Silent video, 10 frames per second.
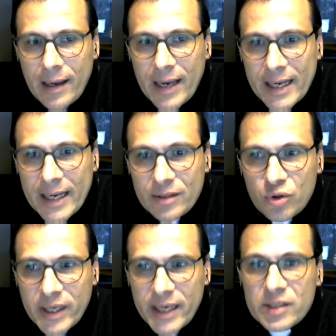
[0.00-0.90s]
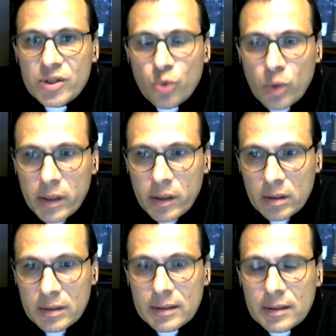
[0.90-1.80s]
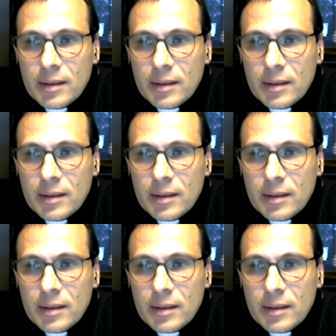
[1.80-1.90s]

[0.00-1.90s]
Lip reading: And today's world